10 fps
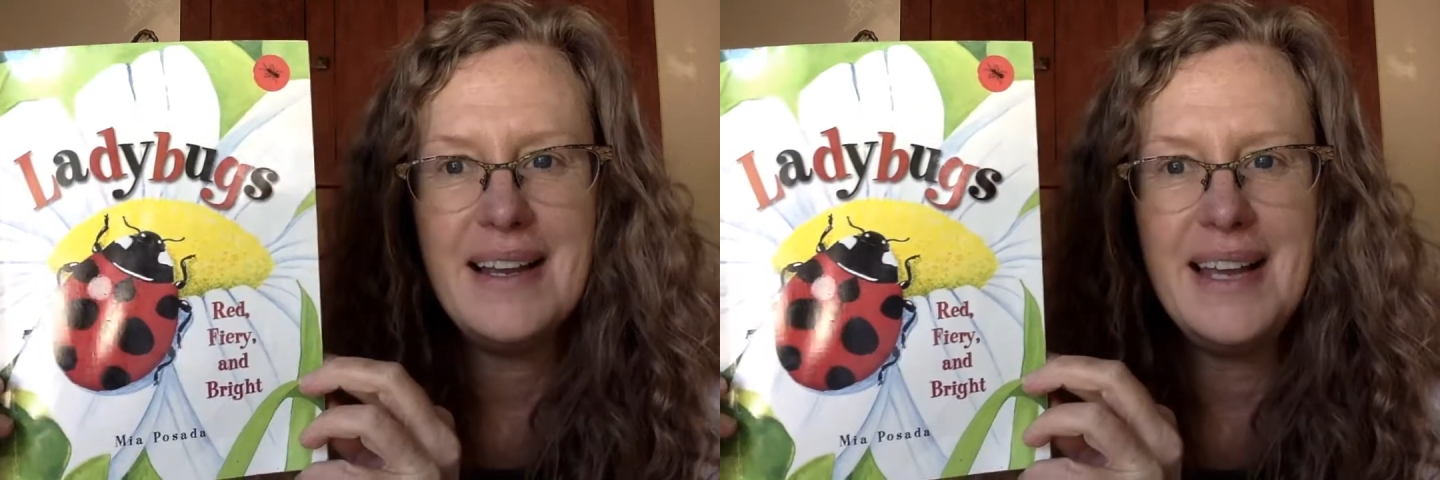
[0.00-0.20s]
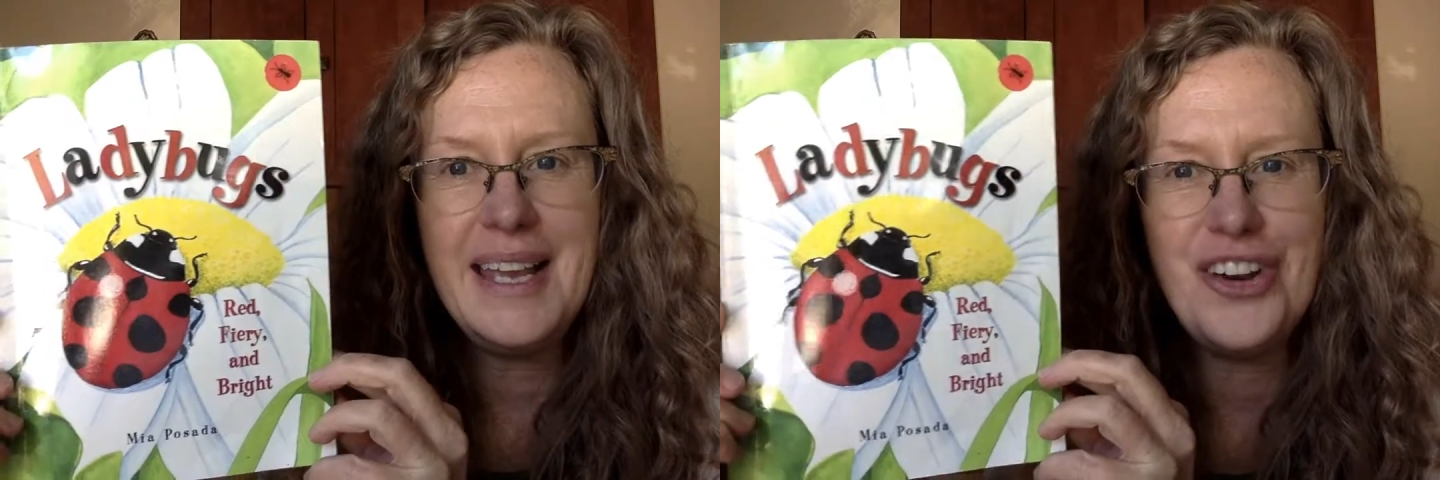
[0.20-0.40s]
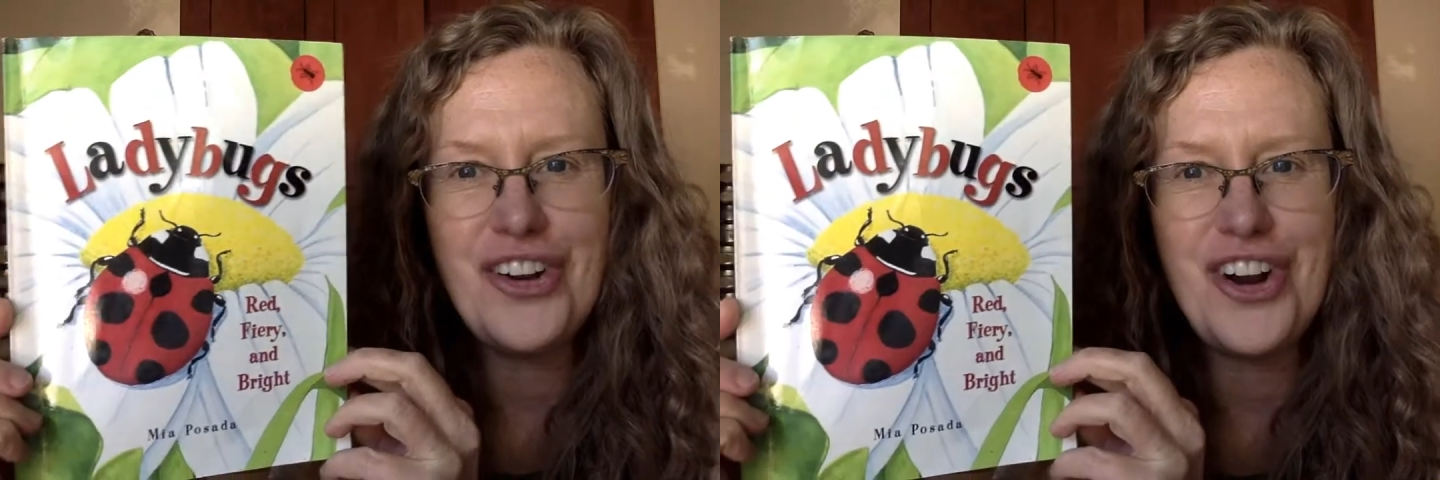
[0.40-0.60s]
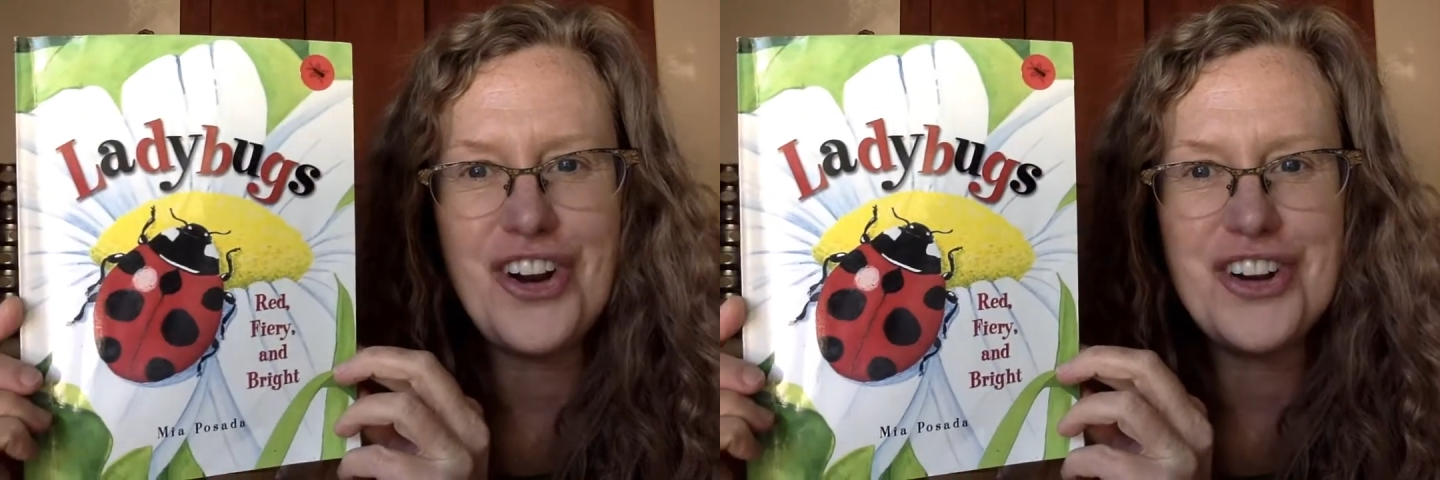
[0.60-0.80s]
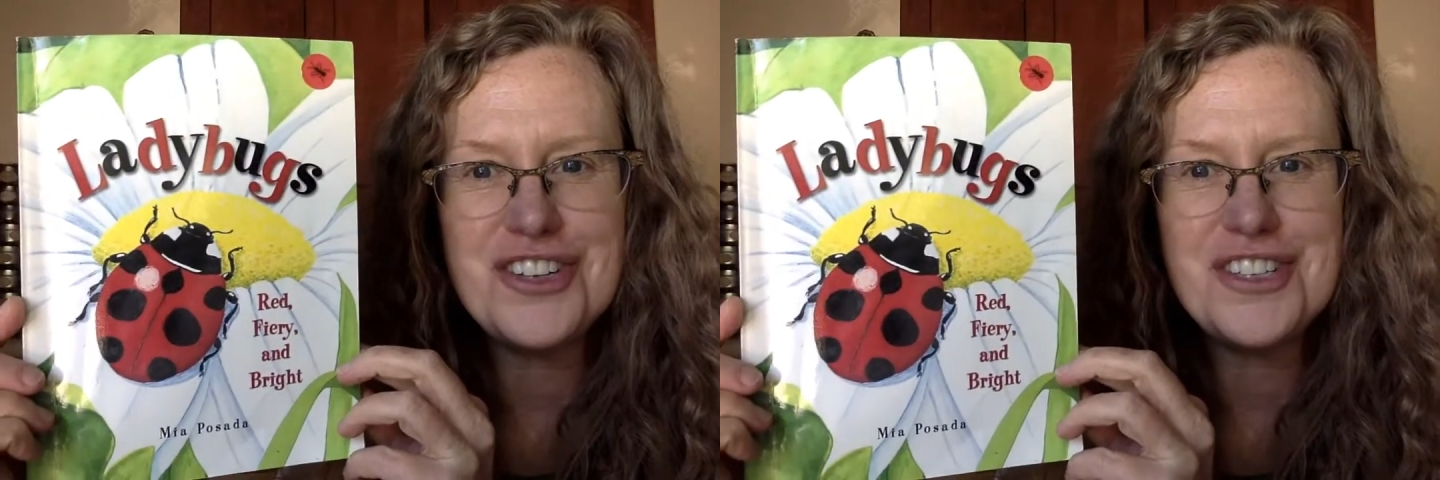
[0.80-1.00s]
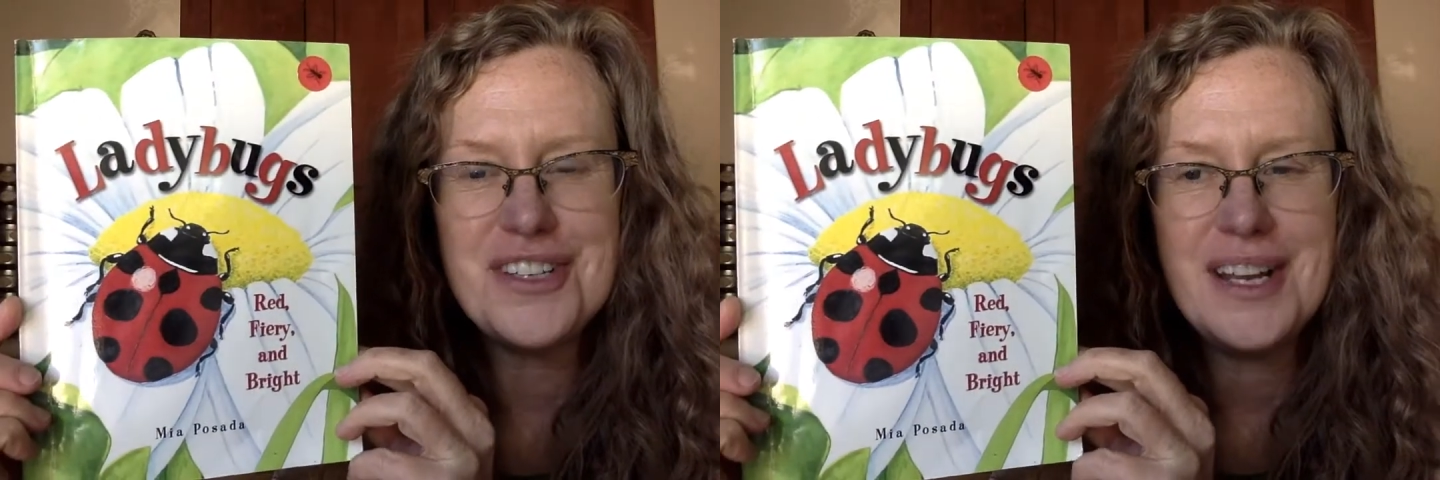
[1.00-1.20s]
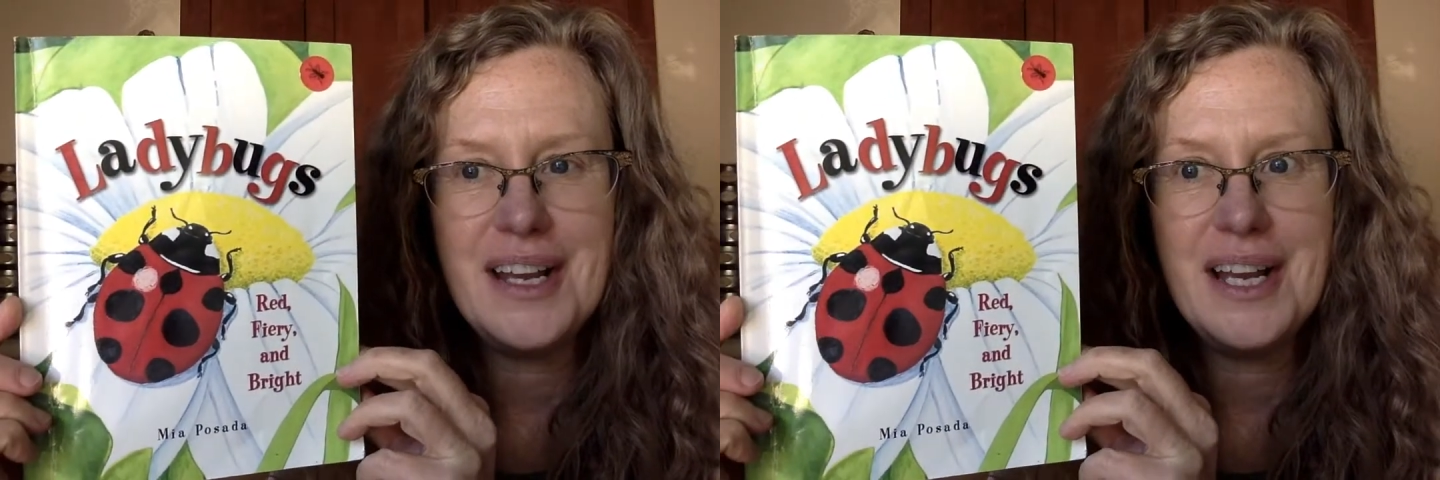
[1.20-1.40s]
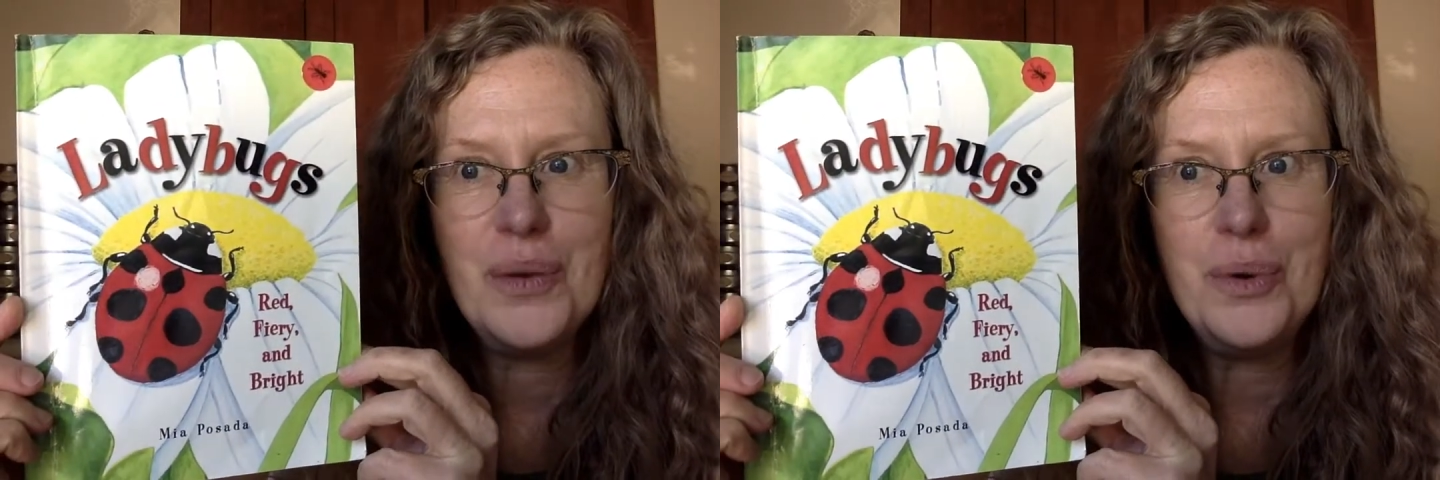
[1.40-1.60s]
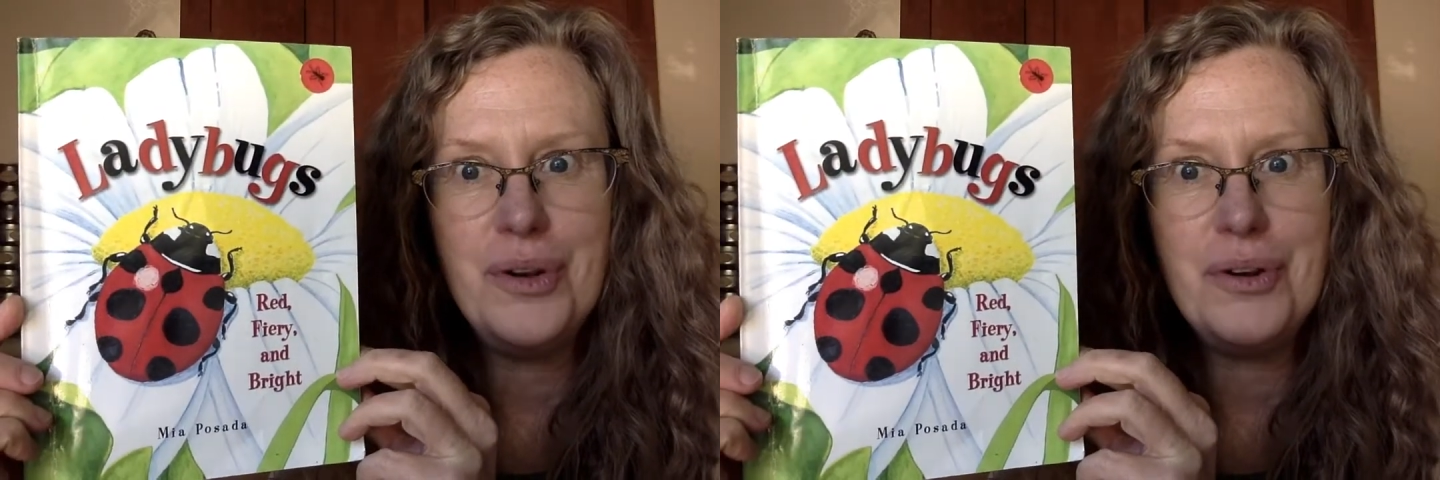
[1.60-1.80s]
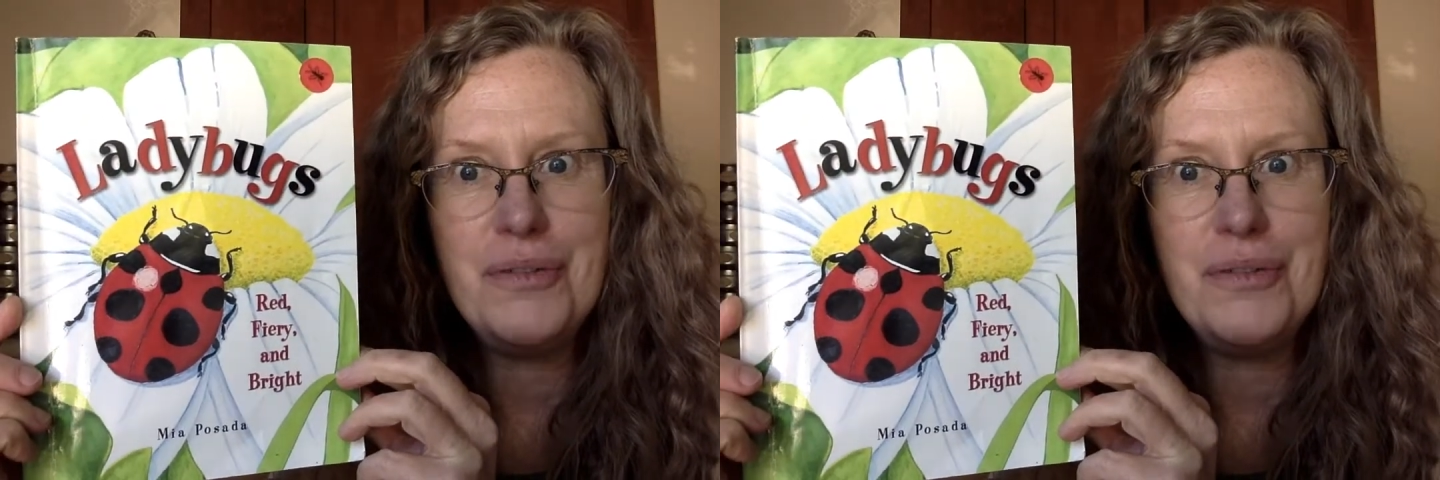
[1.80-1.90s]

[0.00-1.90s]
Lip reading: Hi, kindergartners. I wonder